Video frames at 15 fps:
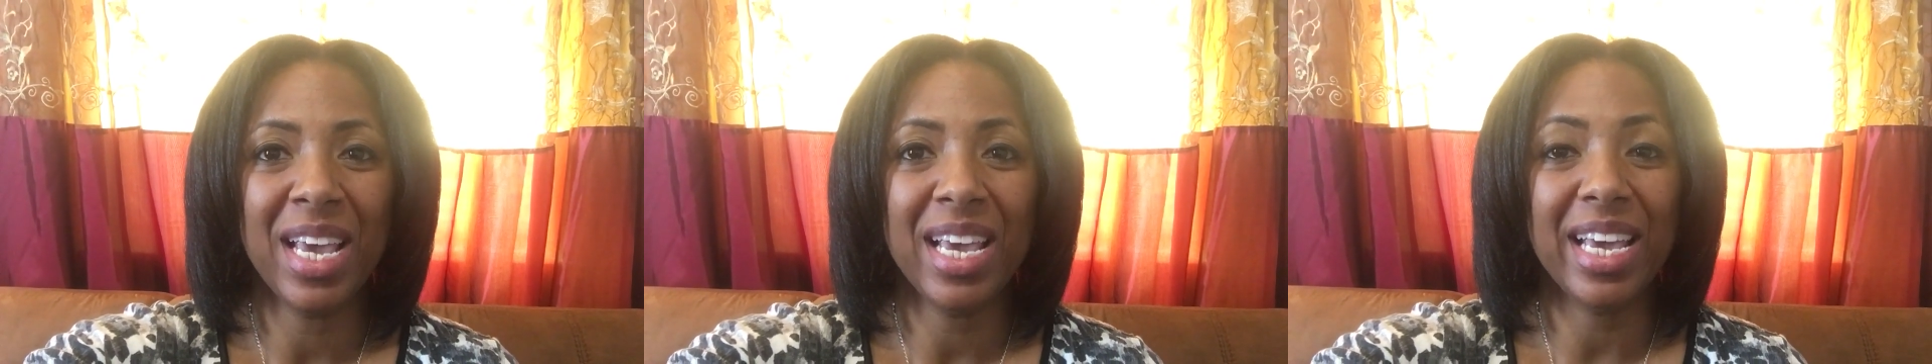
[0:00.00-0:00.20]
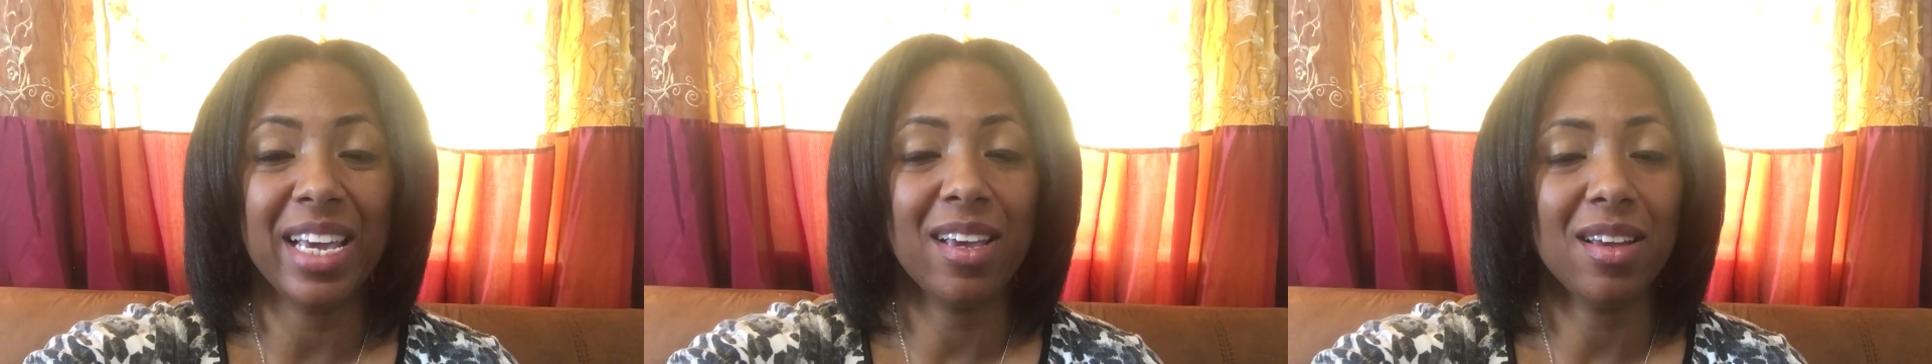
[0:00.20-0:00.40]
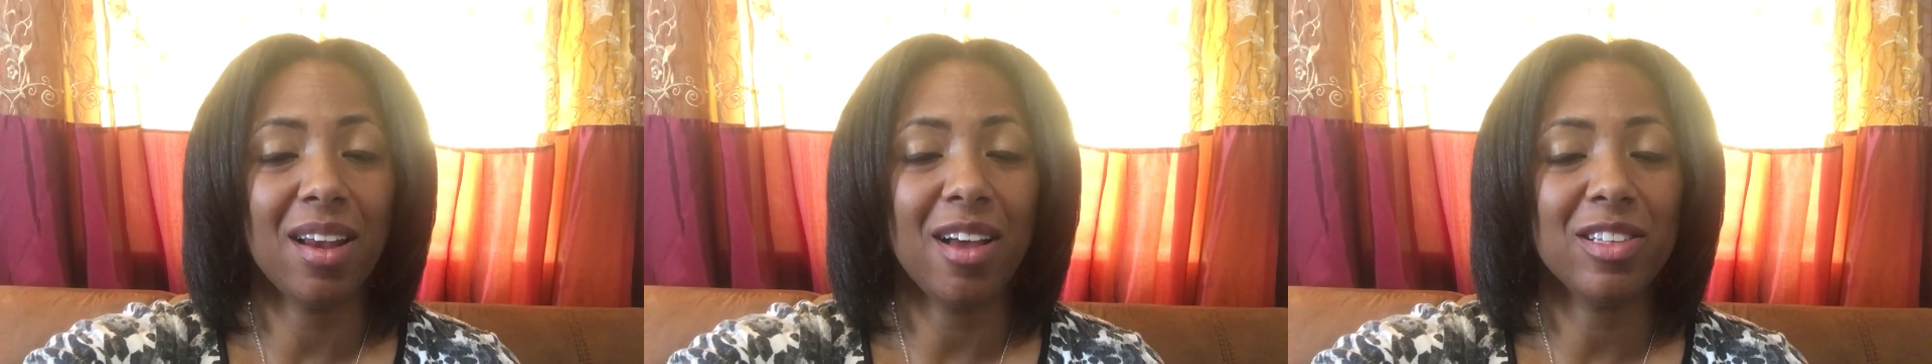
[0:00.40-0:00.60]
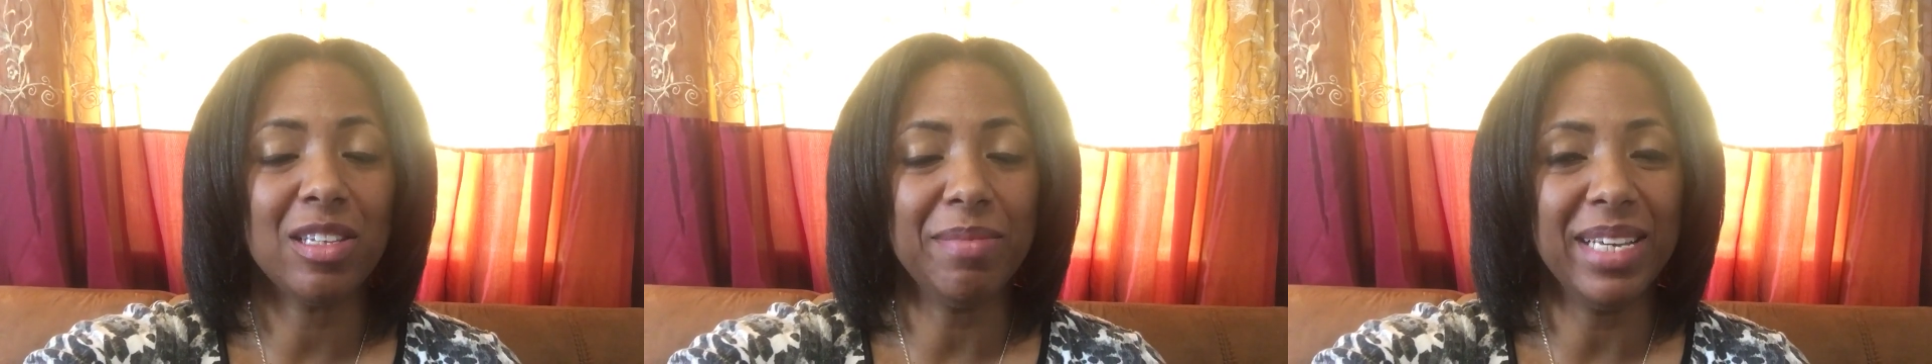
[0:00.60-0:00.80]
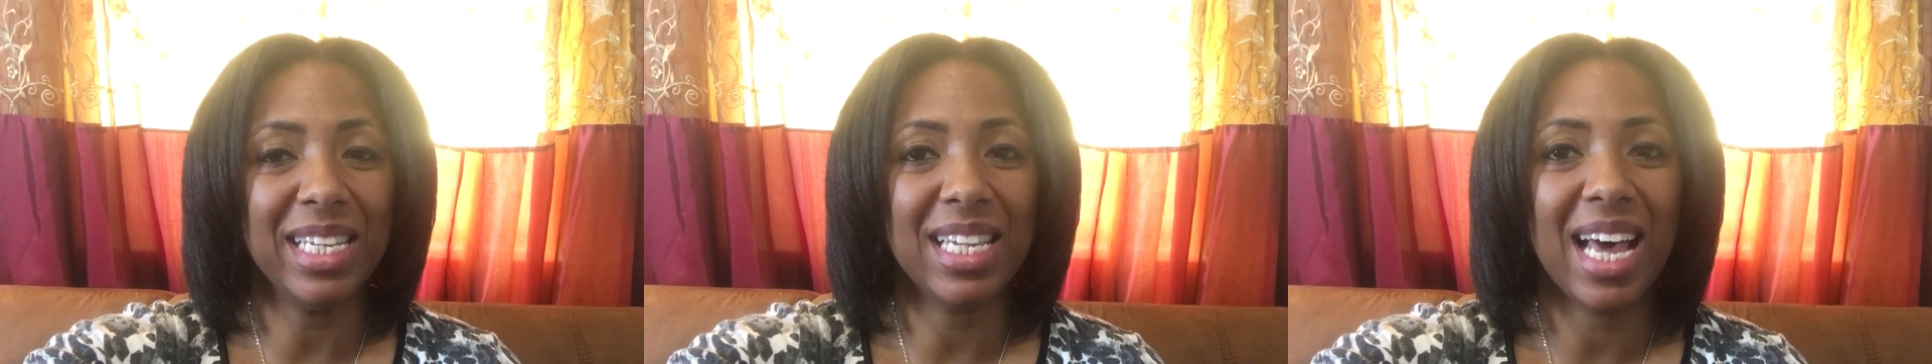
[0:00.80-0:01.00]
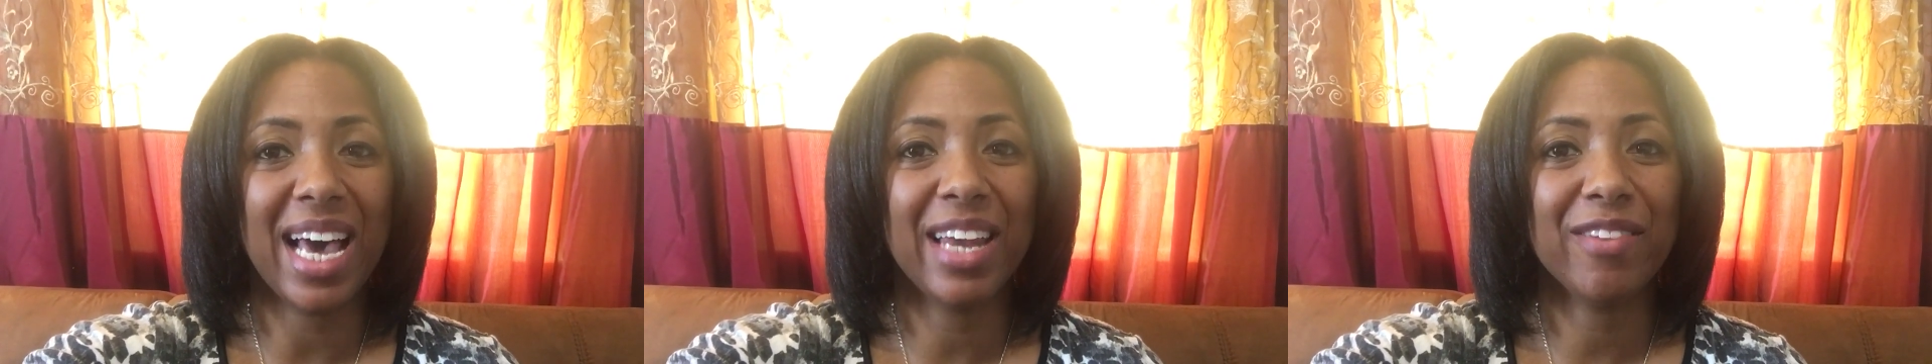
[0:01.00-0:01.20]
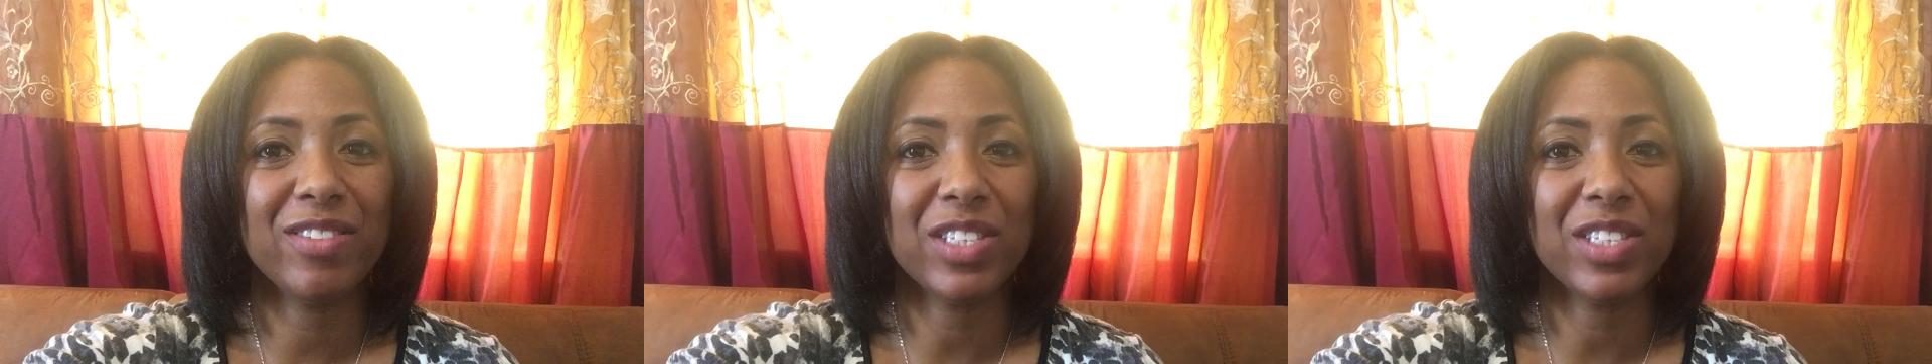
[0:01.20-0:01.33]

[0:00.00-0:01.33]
It could also be a line of